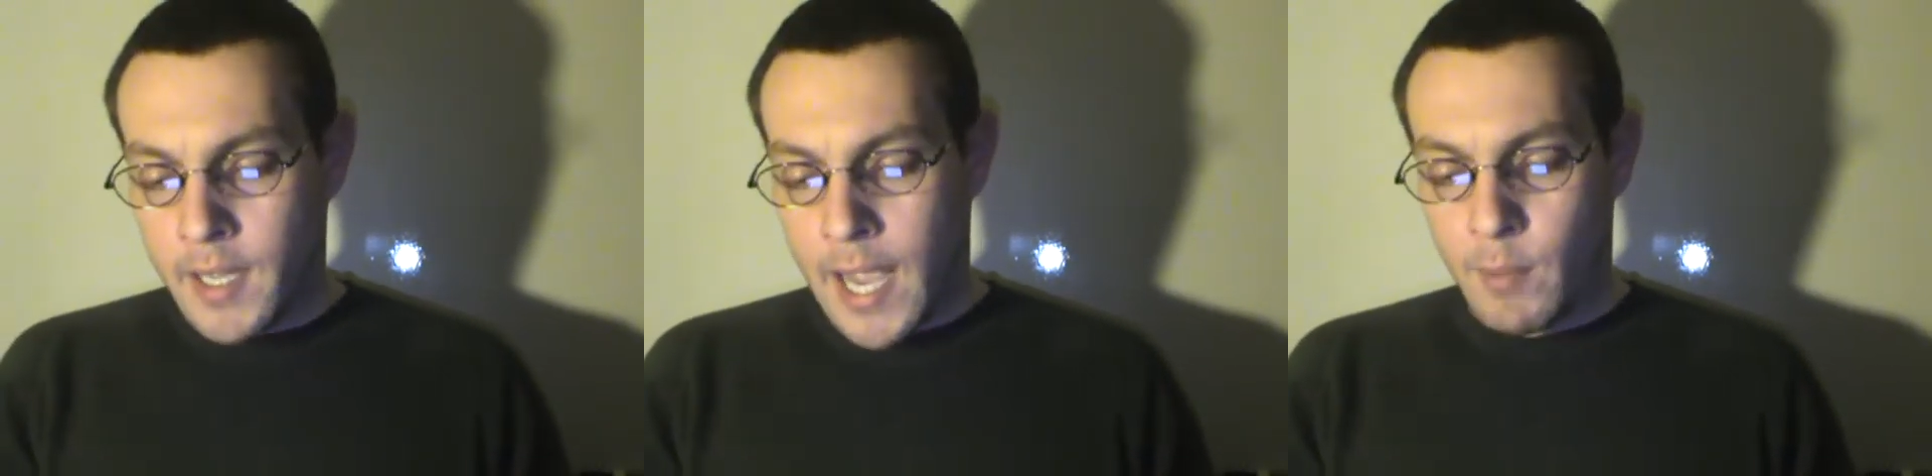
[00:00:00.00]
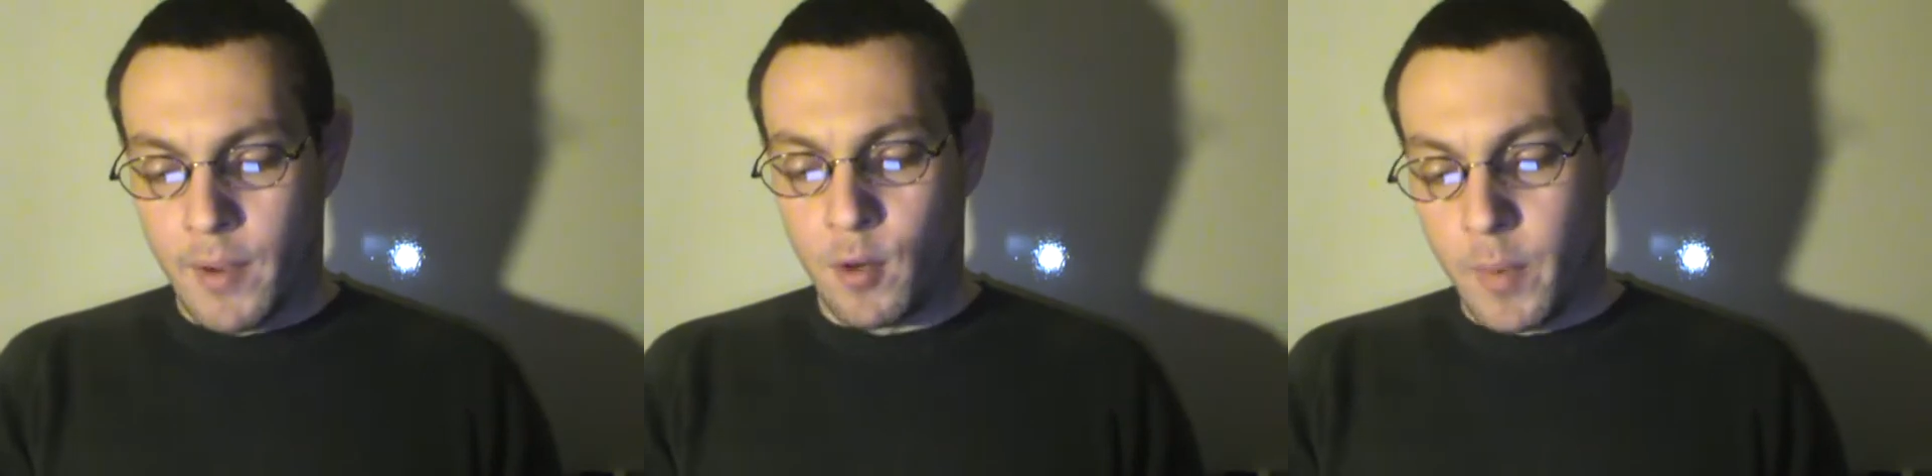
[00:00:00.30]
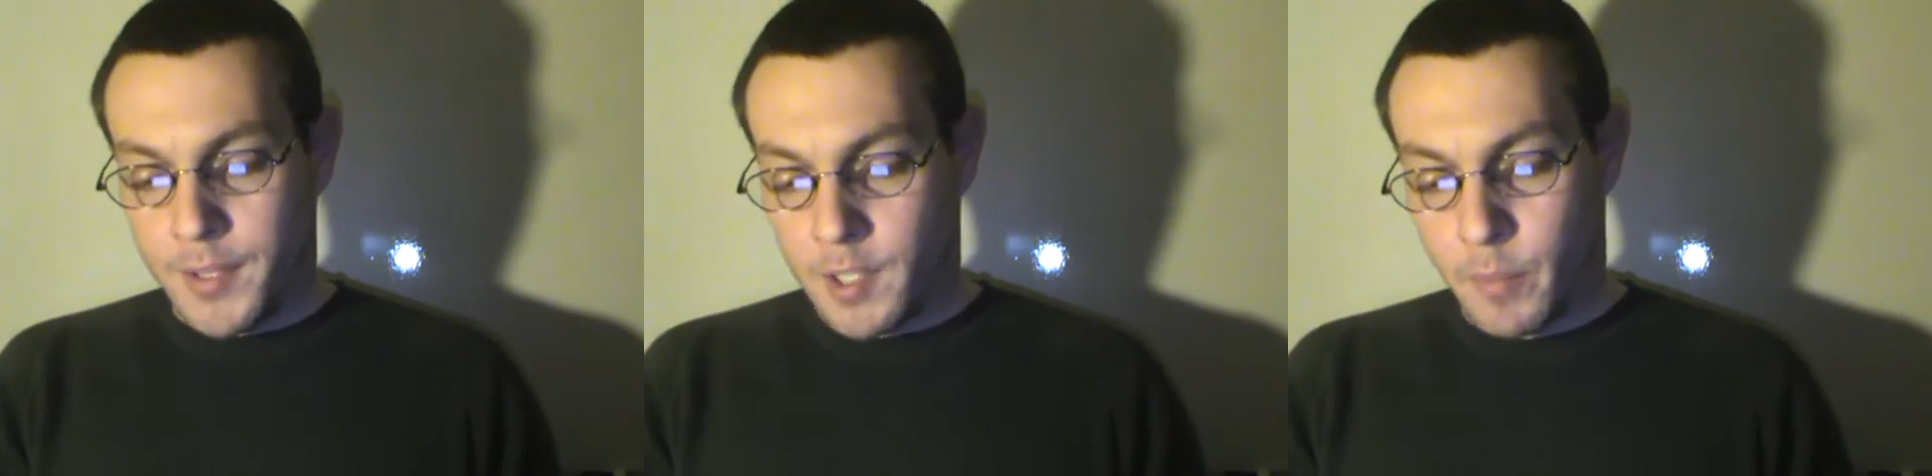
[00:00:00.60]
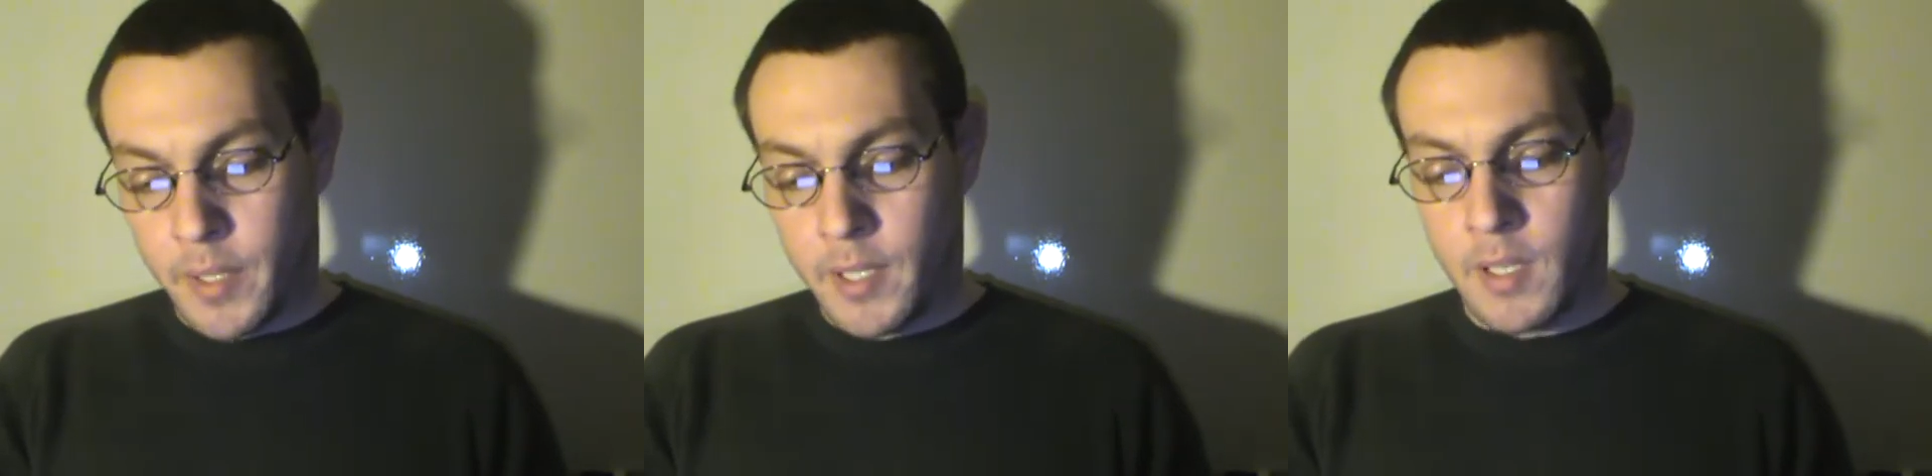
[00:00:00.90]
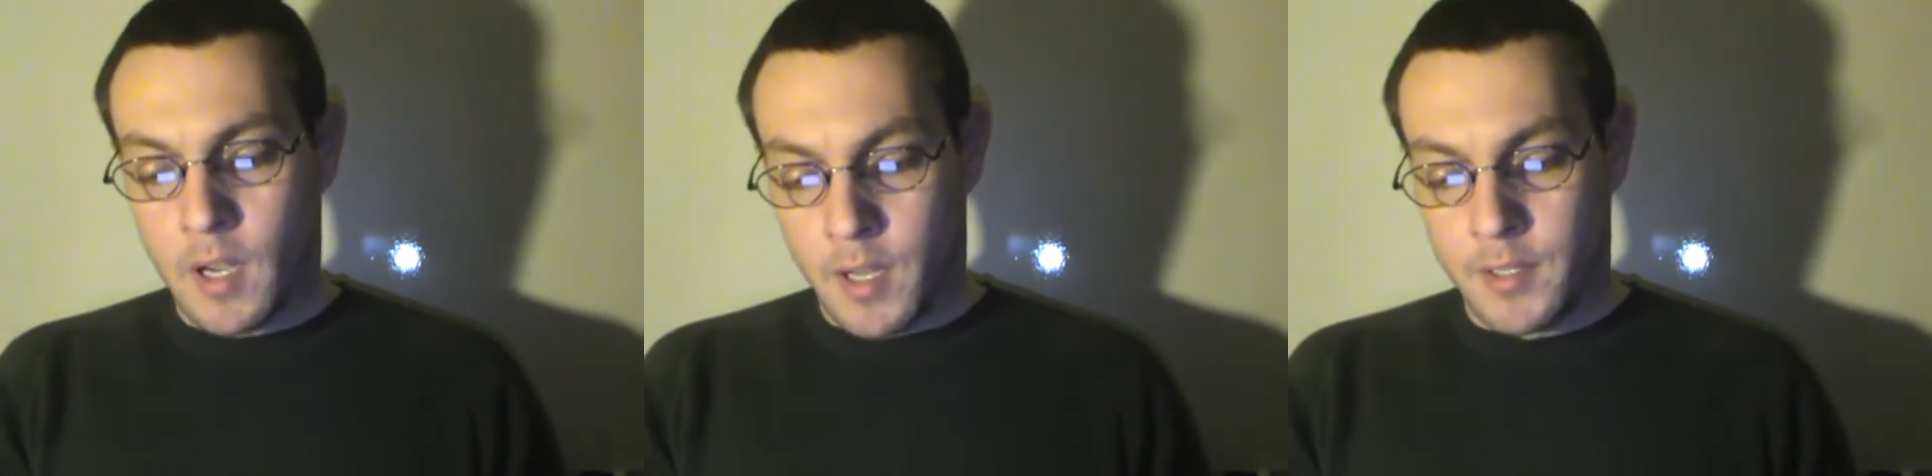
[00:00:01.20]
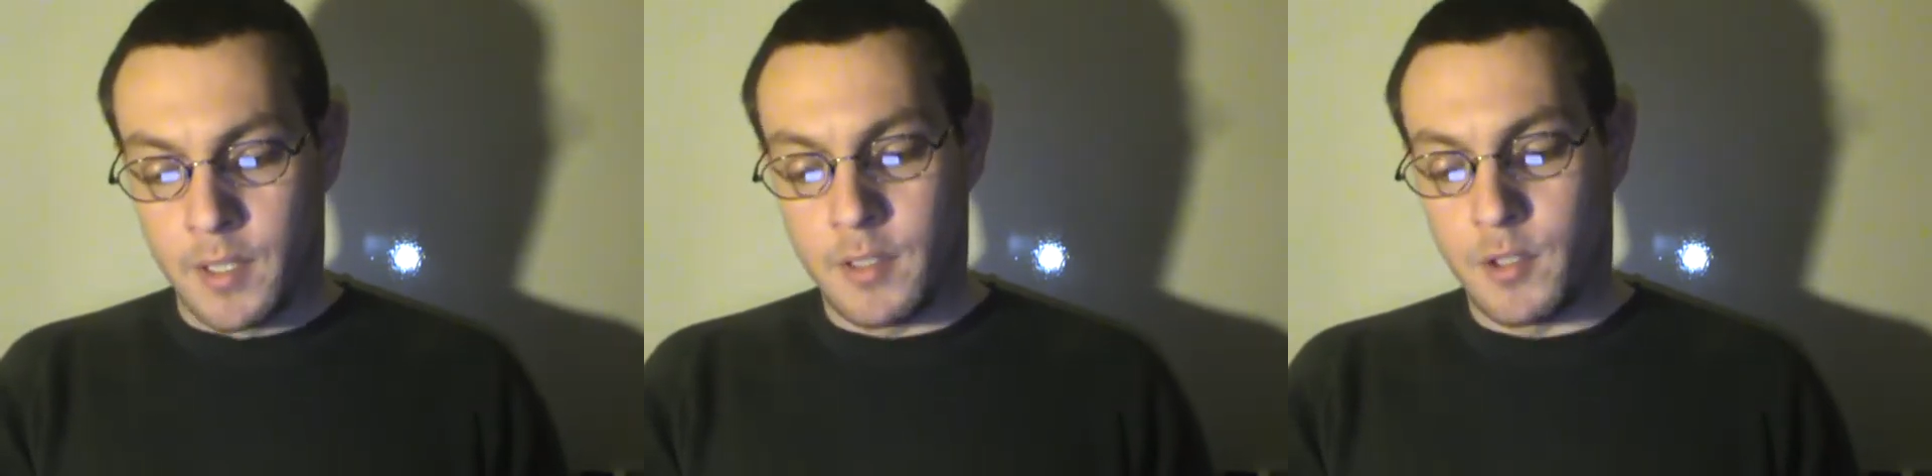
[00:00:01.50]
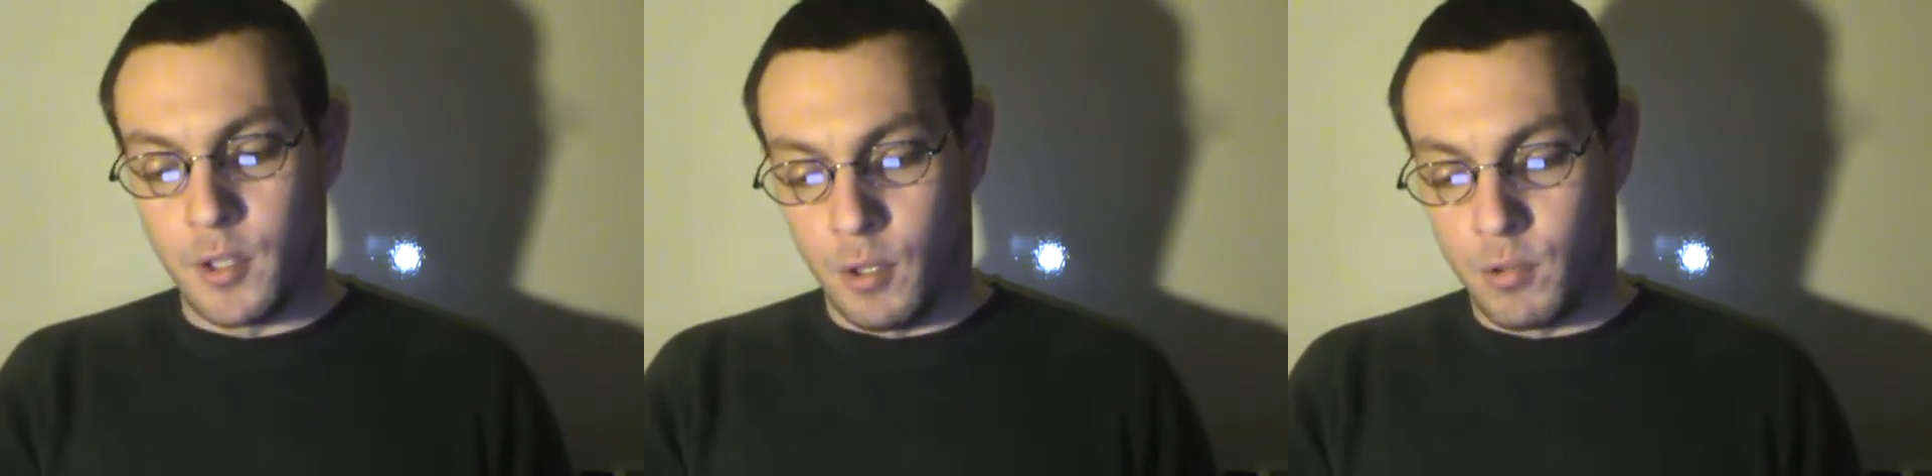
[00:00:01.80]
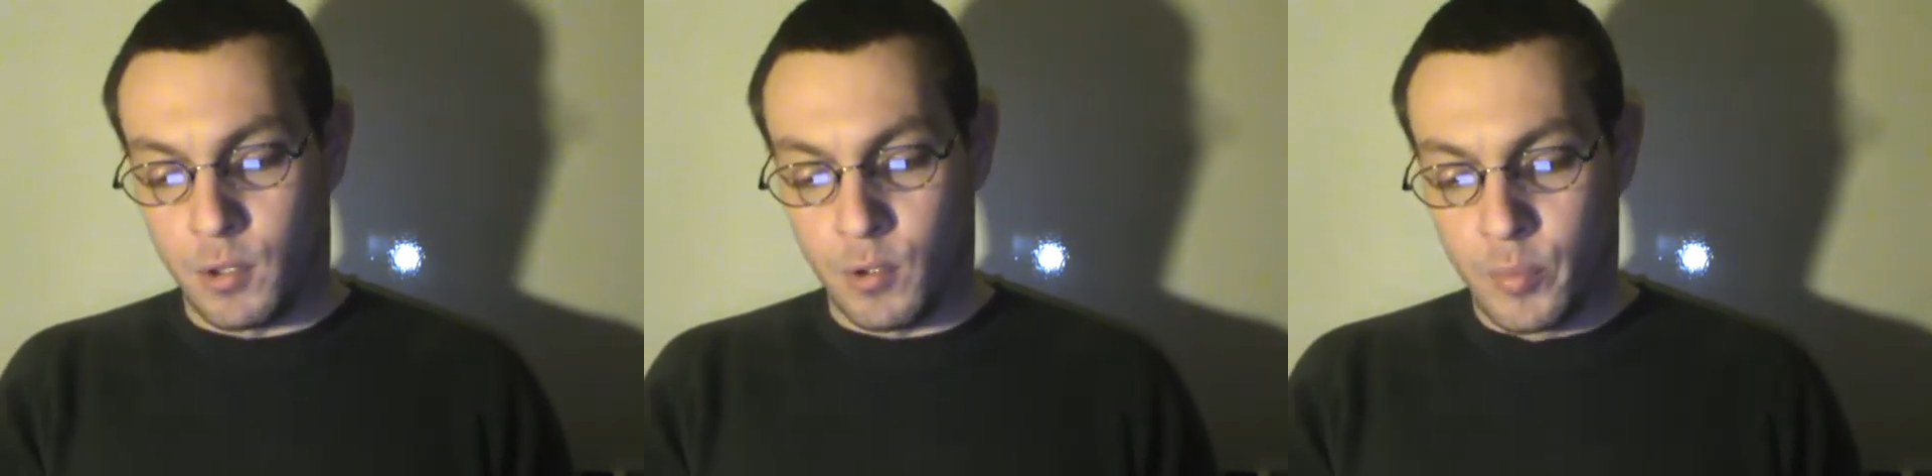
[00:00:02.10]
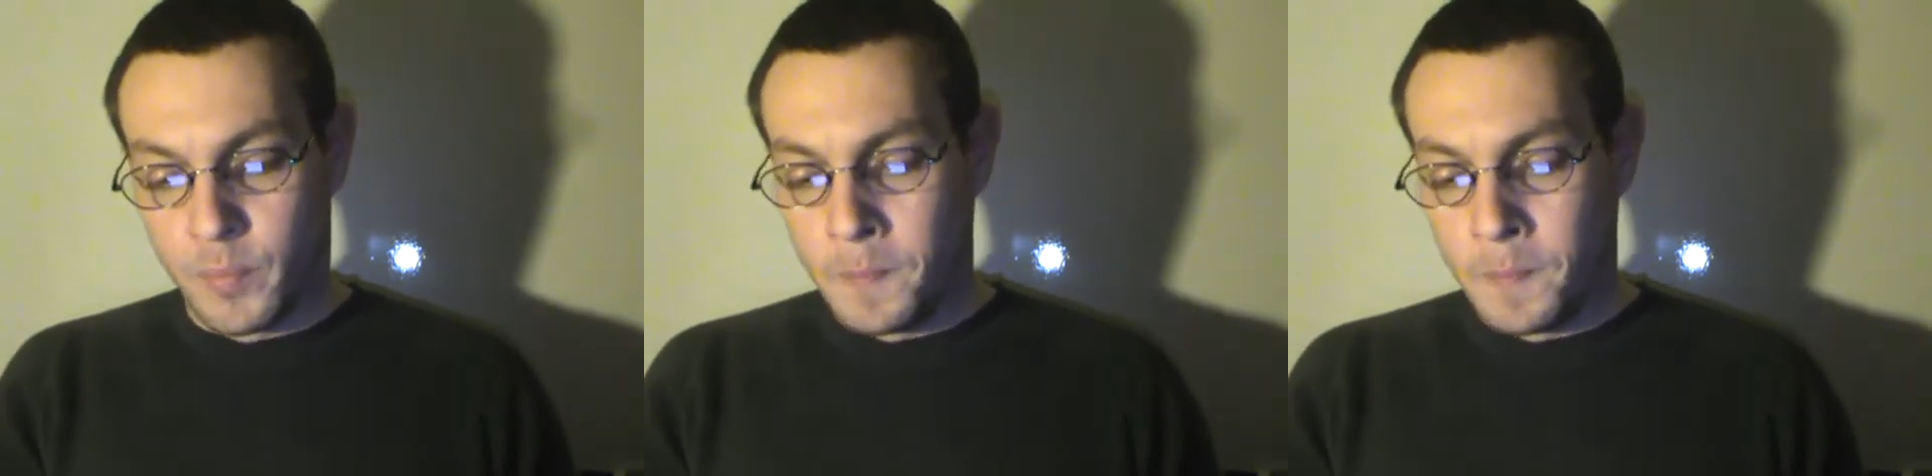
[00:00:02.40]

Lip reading: However, by submitting content to YouTube,